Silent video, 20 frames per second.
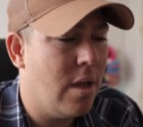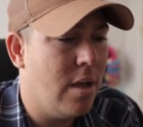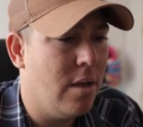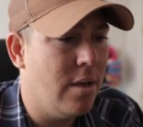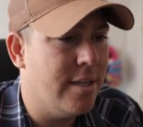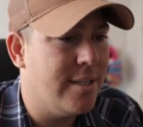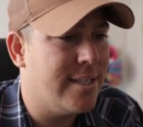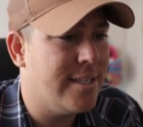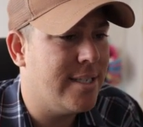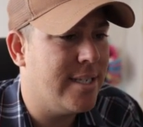
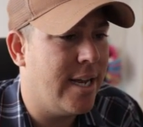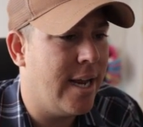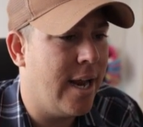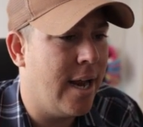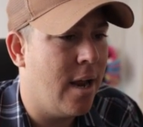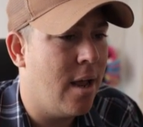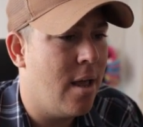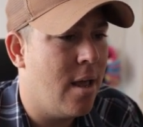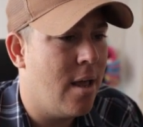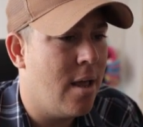Let's
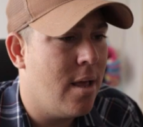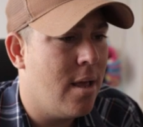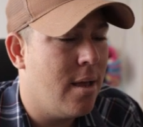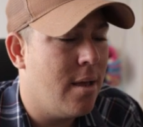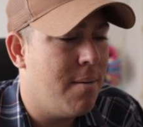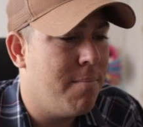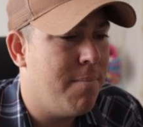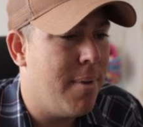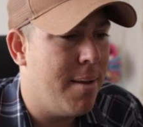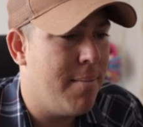see.
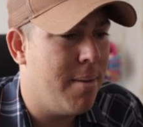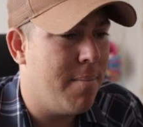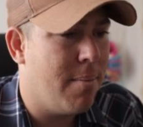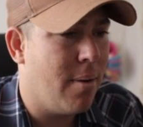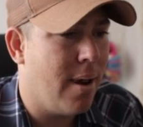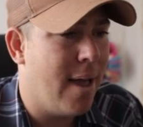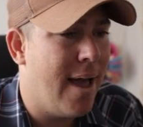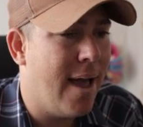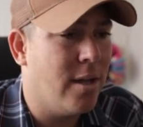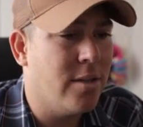Baby
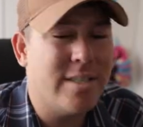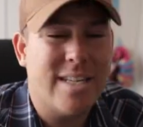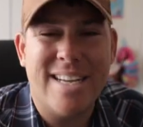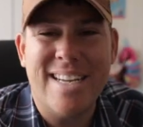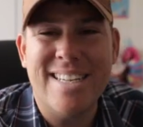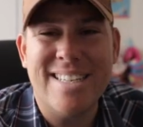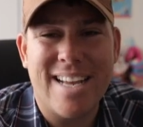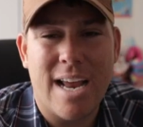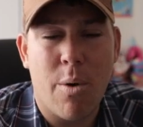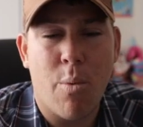Blounce
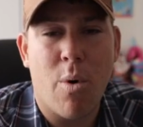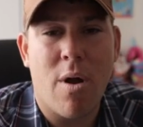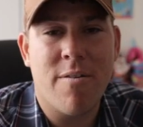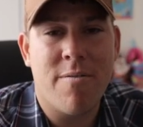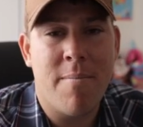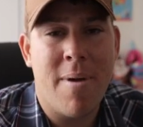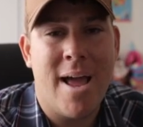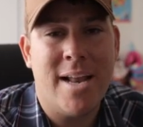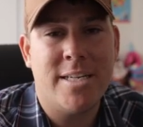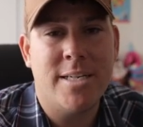is a rough
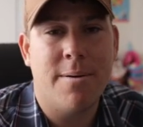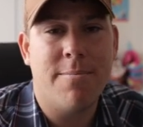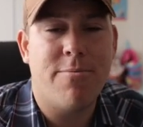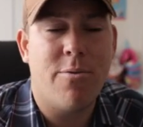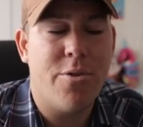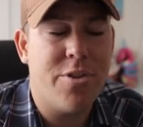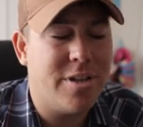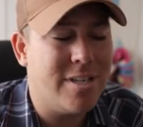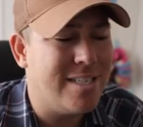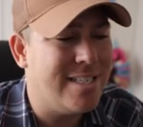matchup
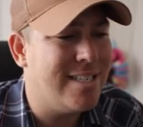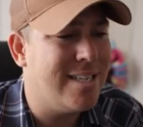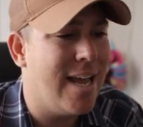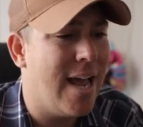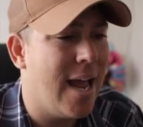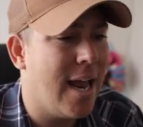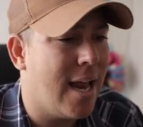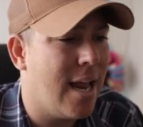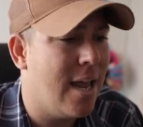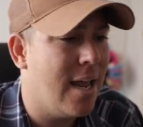for this
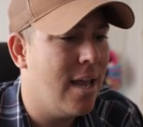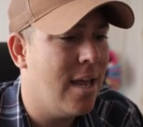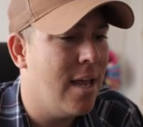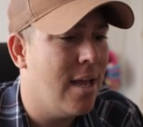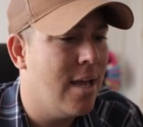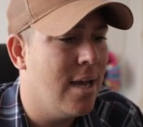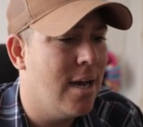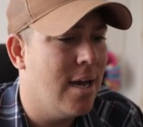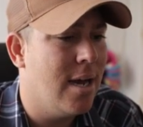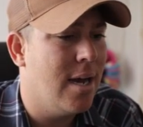deck.
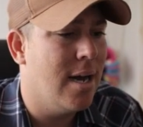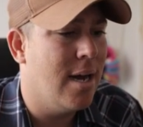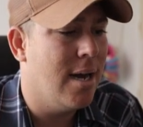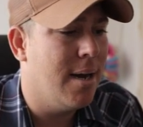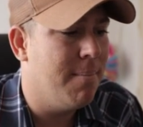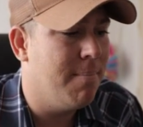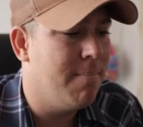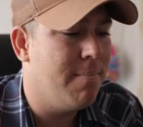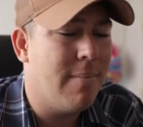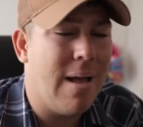
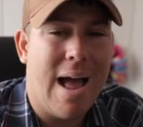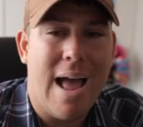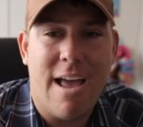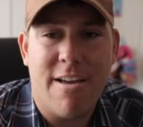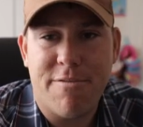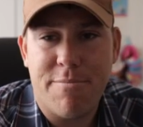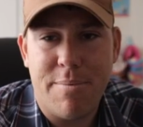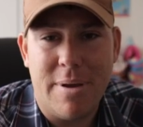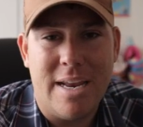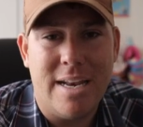I
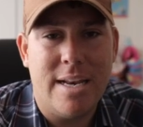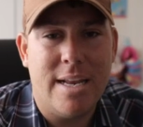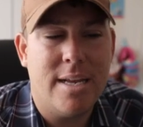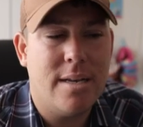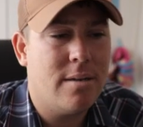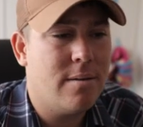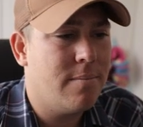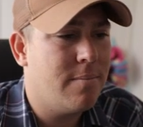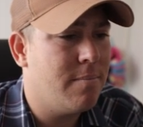have beaten it,